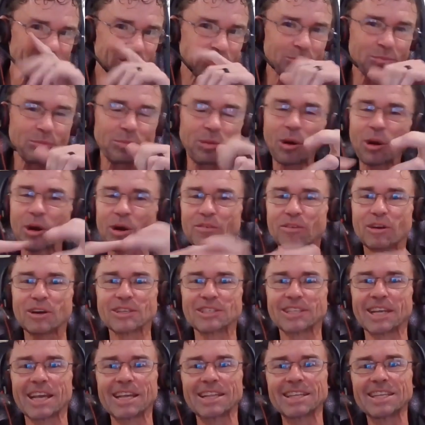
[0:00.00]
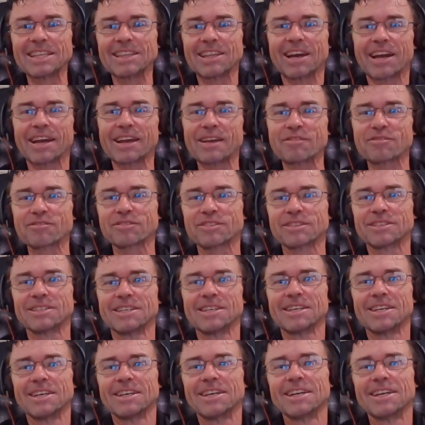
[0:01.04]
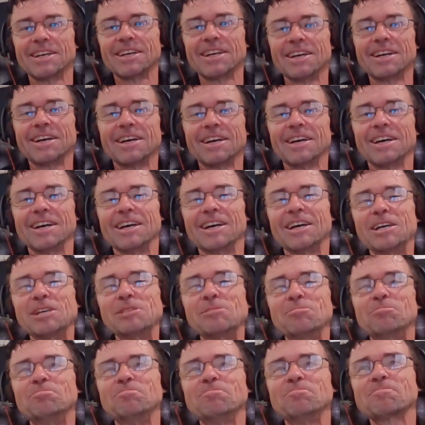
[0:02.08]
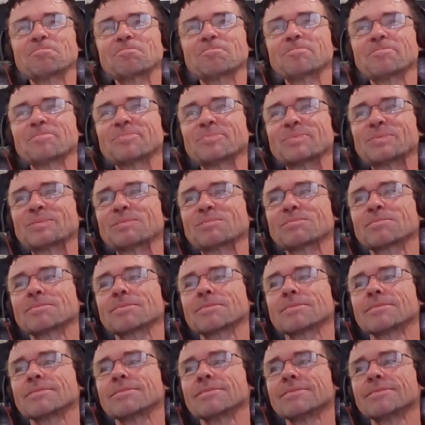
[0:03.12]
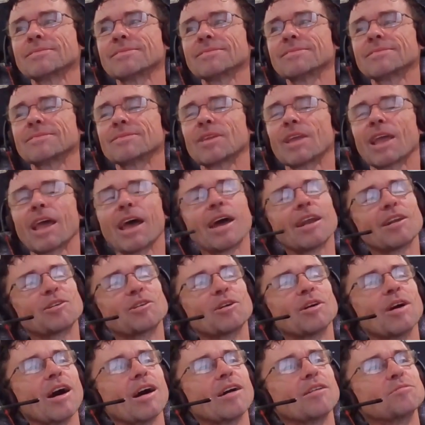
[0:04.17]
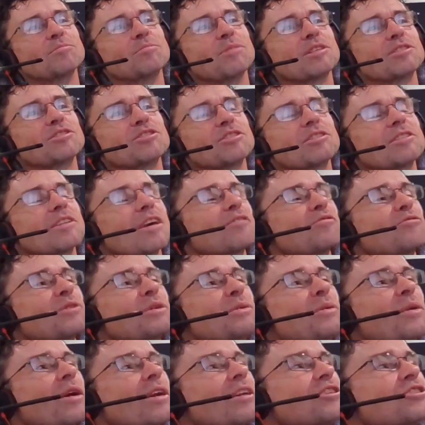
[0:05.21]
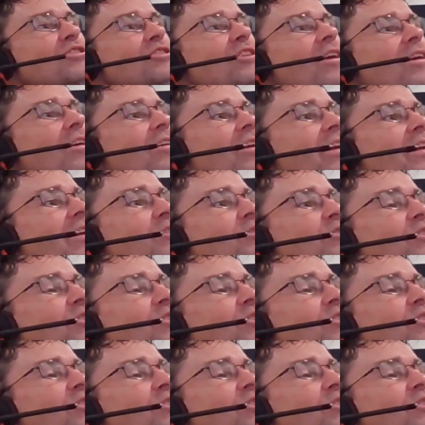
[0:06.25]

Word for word: they just part of our daily life. Um, yeah, I don't know how much stuff we want to share